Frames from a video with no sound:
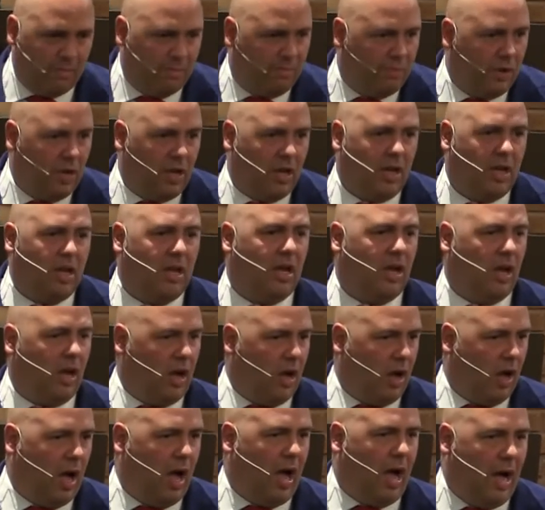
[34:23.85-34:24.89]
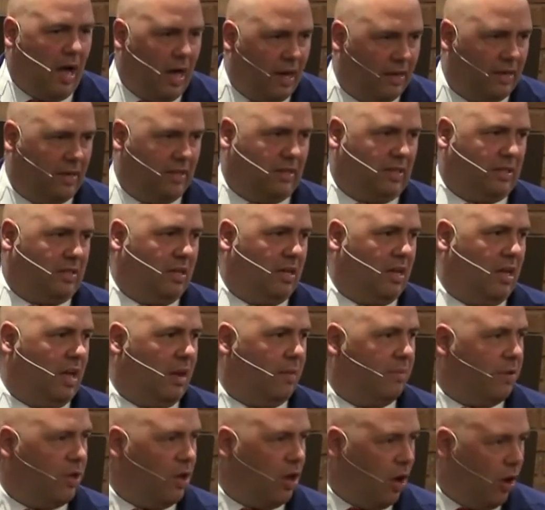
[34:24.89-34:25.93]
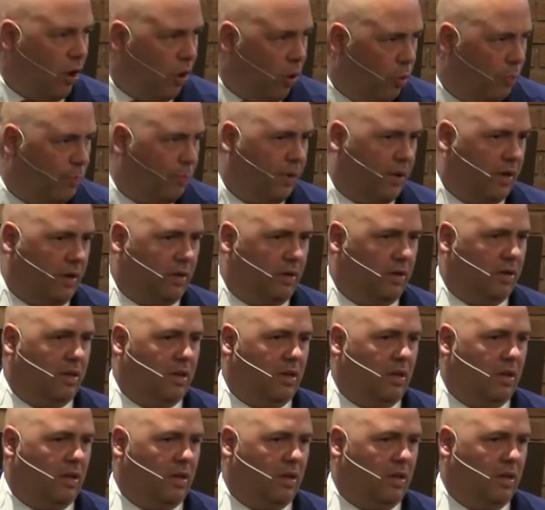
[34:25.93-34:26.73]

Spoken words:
be honest and be open